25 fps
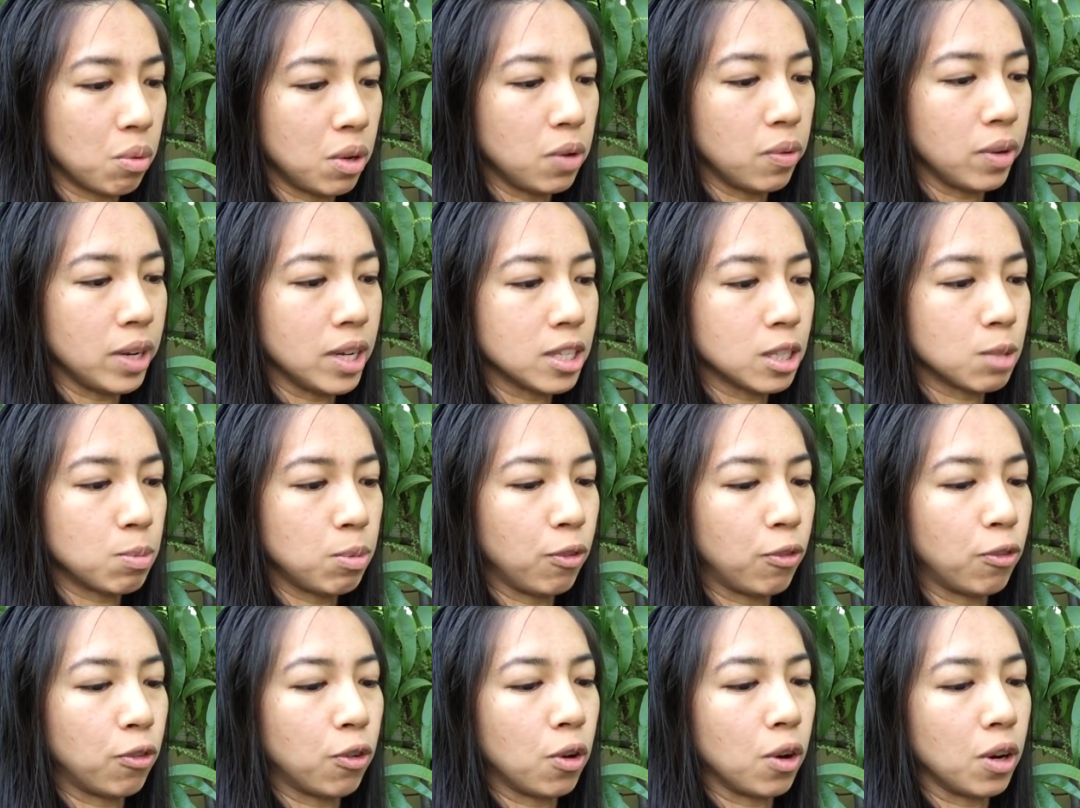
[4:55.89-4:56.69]
weeks
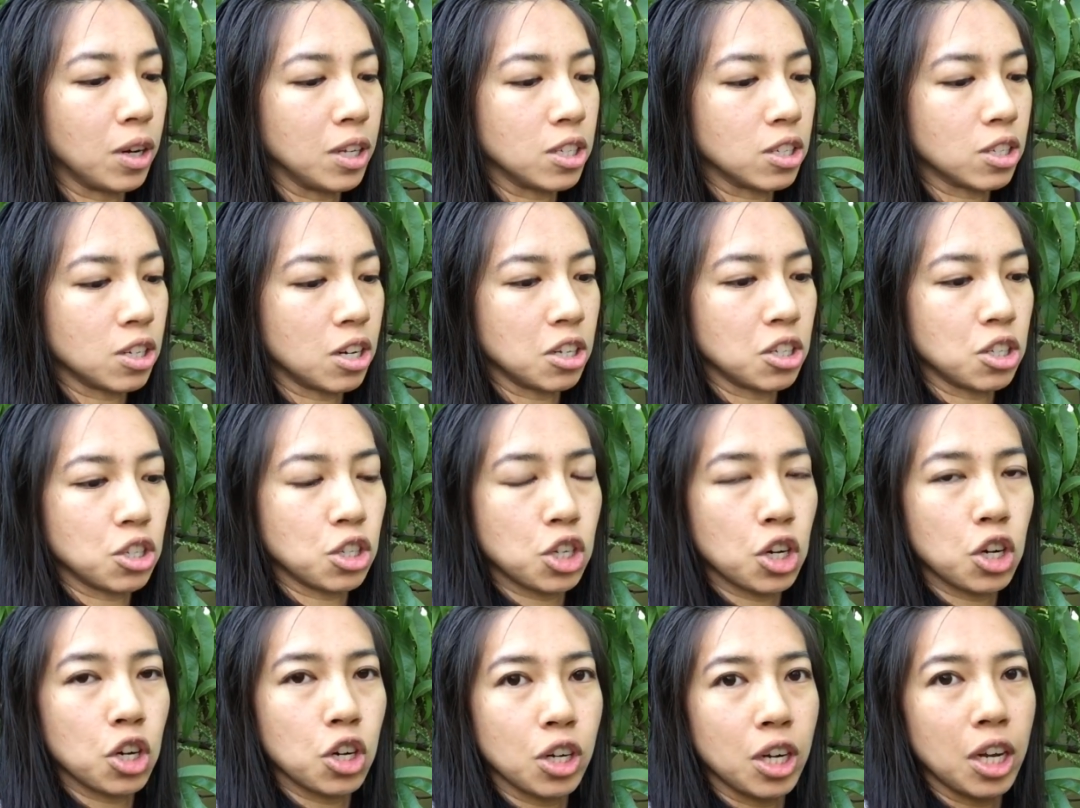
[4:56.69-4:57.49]
before it starts
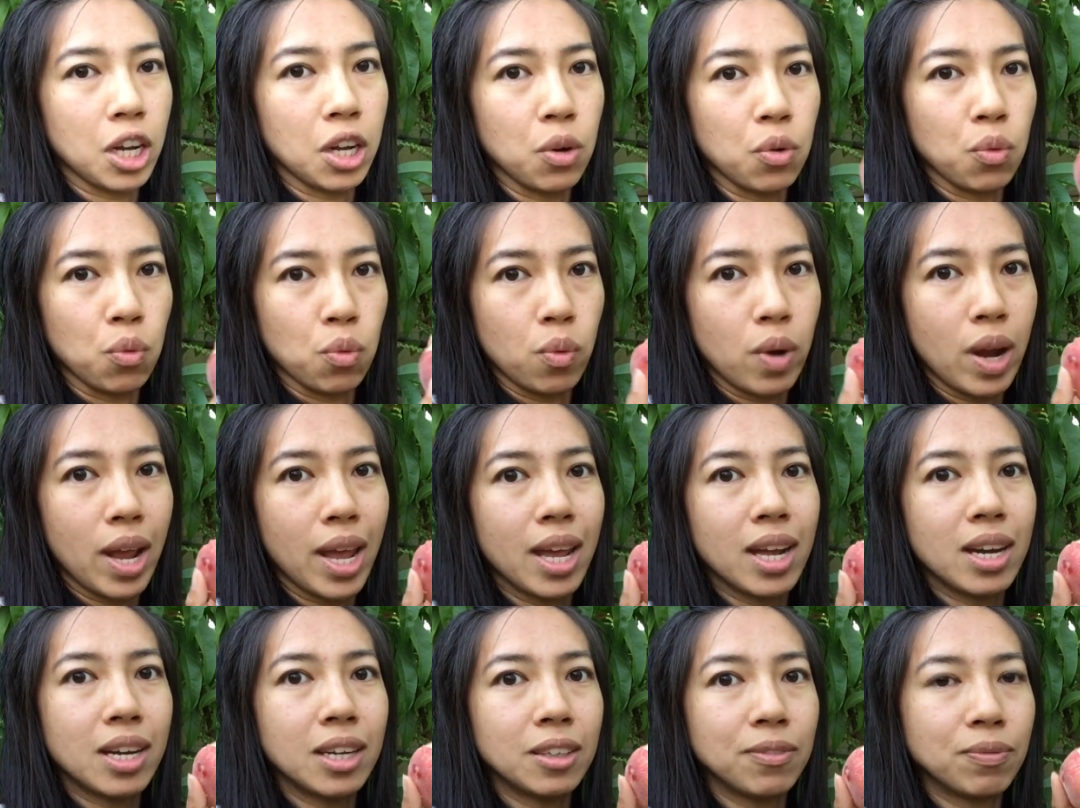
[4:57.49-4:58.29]
turning
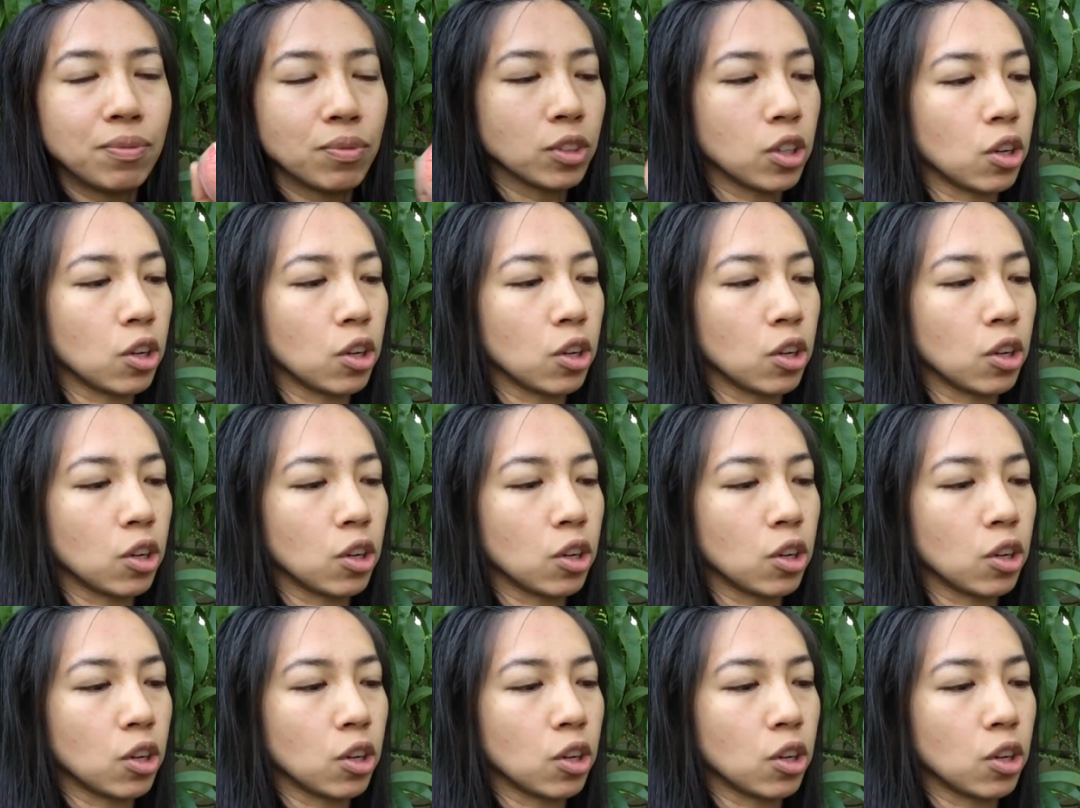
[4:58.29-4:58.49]
red,